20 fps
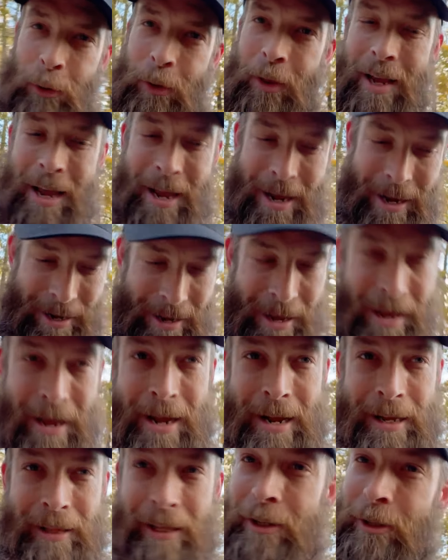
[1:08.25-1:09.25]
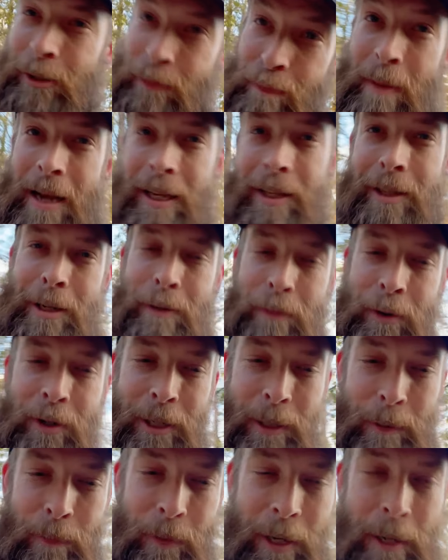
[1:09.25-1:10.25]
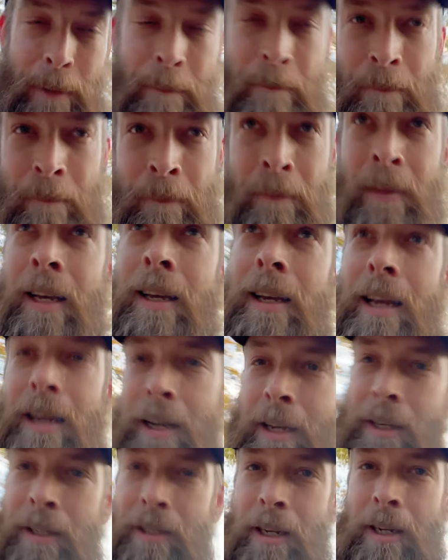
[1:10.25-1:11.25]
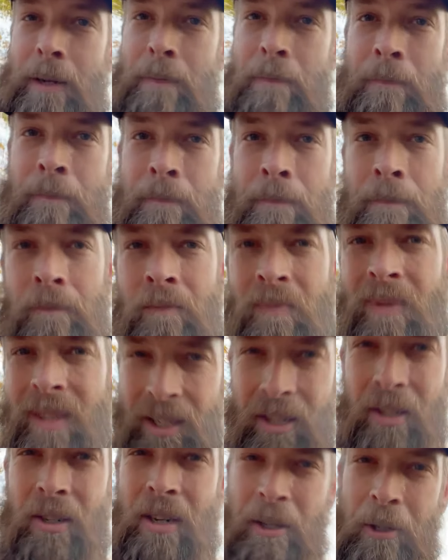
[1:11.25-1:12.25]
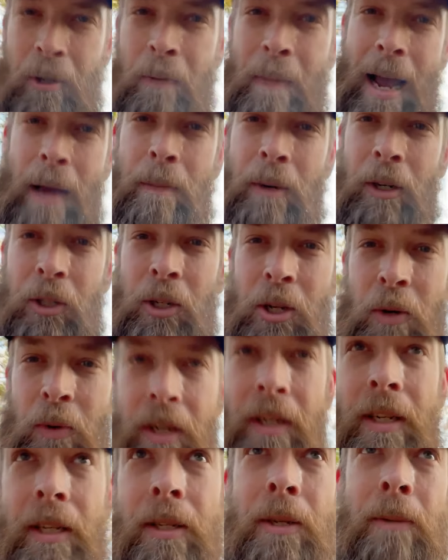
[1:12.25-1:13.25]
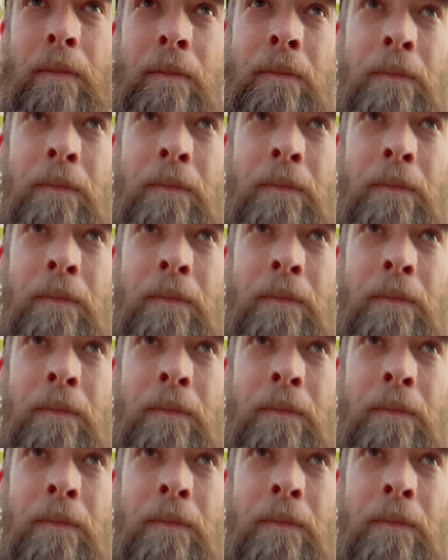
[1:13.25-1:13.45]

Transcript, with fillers: thing that just messes up our display. And um, this year, not too bad, but I'll show you what it is.